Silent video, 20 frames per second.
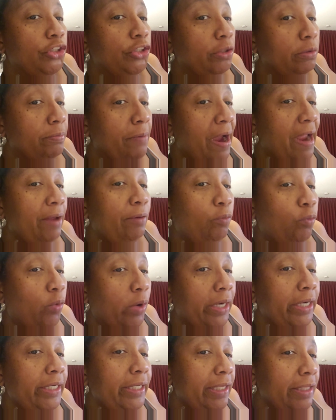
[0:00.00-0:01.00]
you might
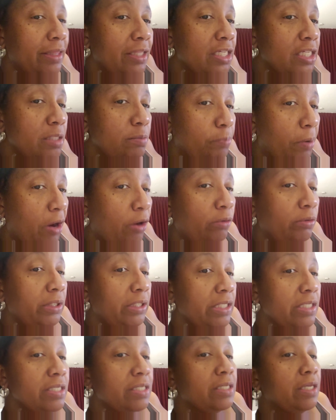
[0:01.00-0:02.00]
want to get this
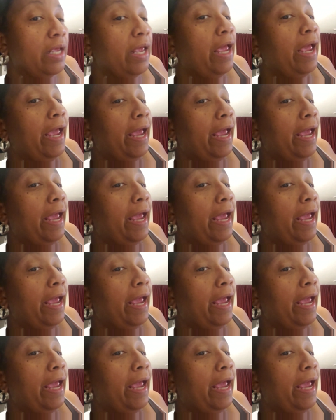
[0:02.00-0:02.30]
bonus